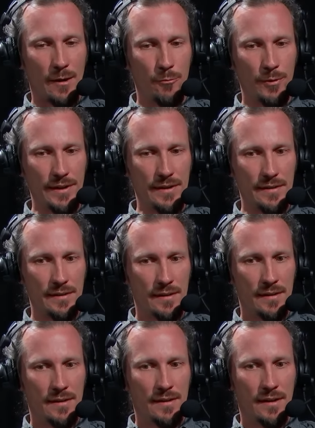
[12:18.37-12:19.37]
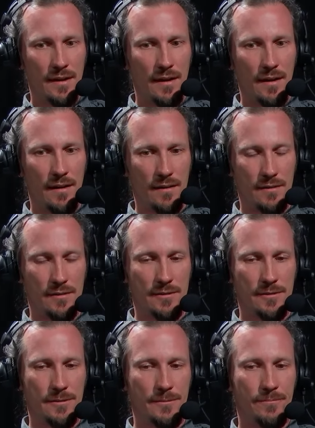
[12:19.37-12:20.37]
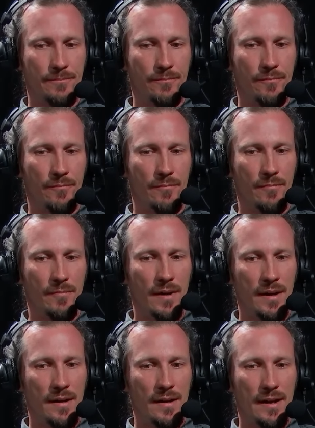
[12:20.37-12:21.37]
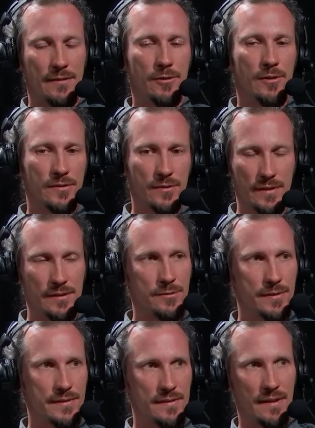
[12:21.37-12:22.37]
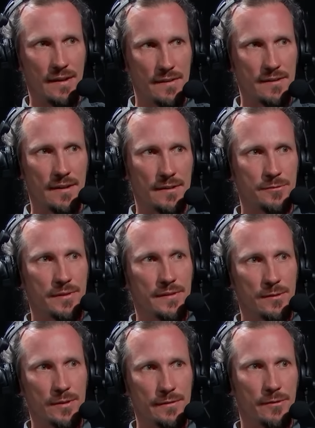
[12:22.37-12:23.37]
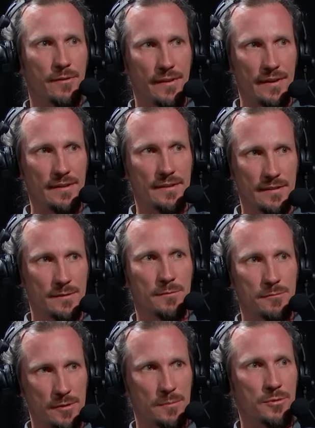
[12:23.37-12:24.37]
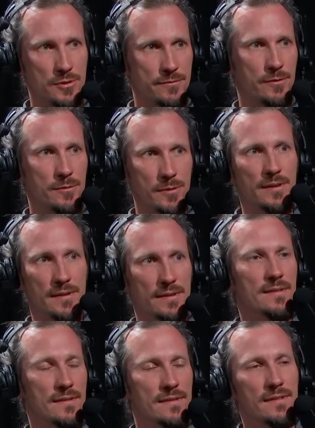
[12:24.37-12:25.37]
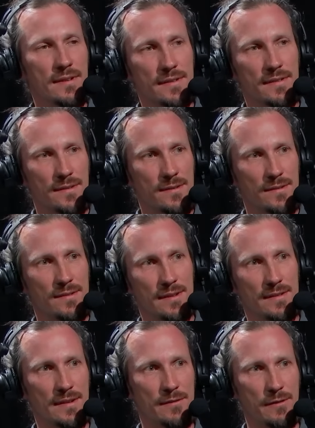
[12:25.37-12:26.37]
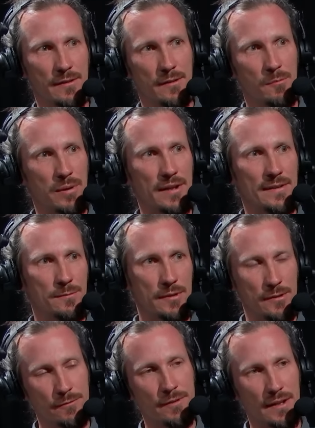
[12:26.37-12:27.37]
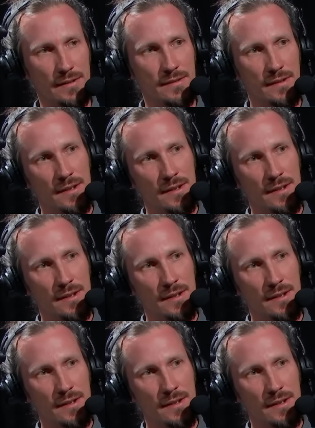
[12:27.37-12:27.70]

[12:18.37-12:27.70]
we have also interest in other countries. So if you think, yes, we want to push forward, then that's definitely the place where you find